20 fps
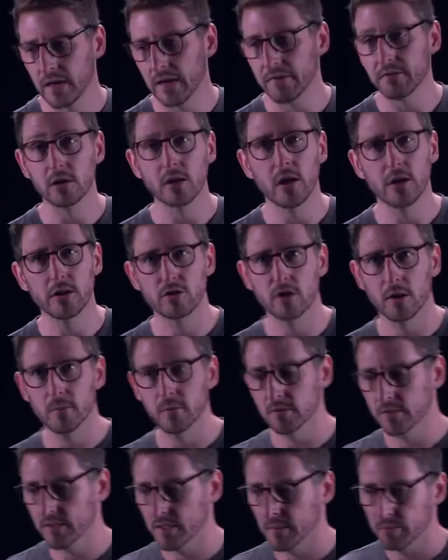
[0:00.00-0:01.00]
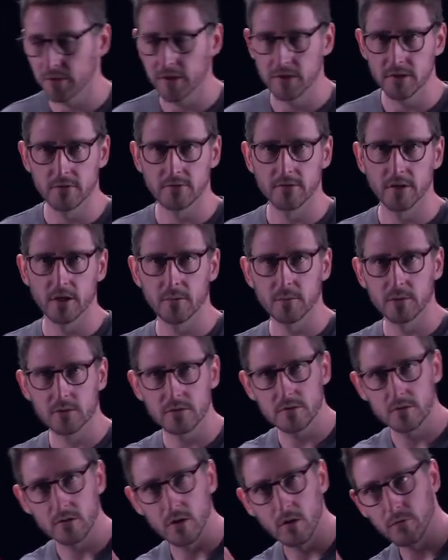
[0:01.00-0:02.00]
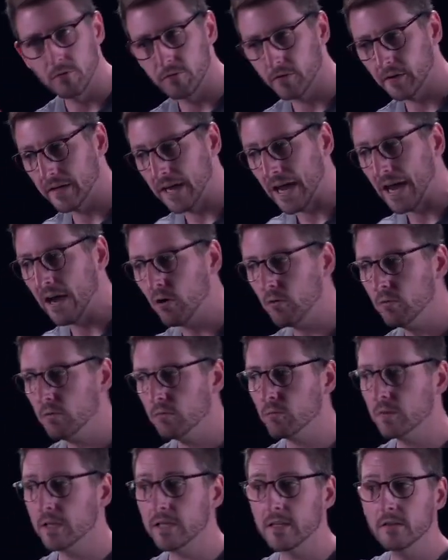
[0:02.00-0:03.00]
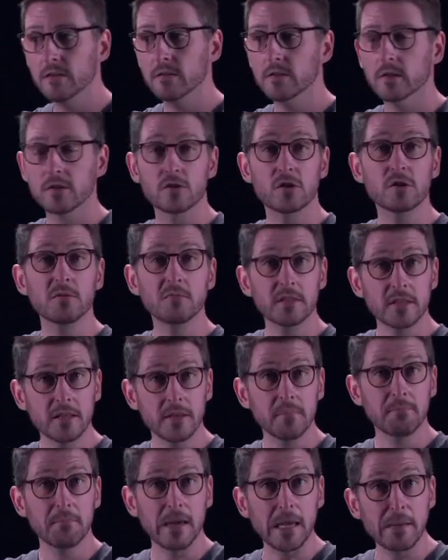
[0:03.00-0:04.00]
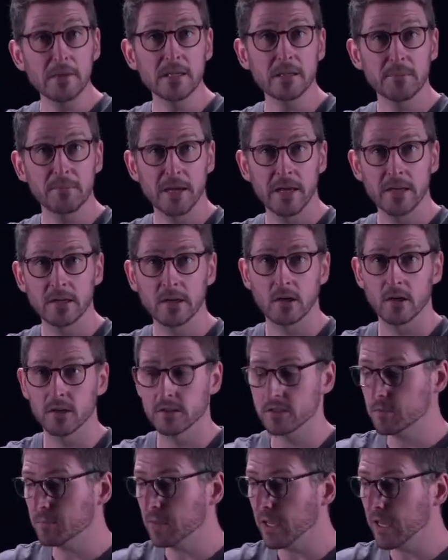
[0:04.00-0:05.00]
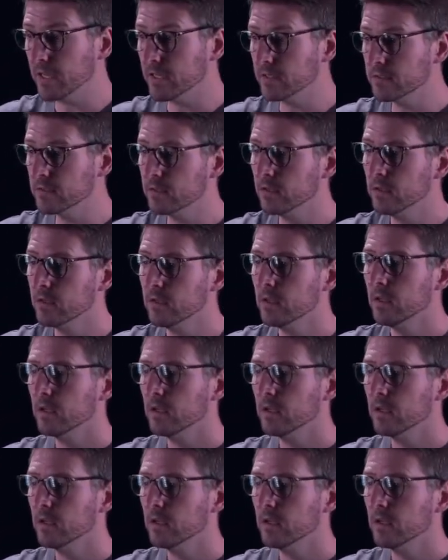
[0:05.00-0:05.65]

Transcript: going to have a lot of trouble with separation of variables. So for now, we can assume that they maybe depend on space,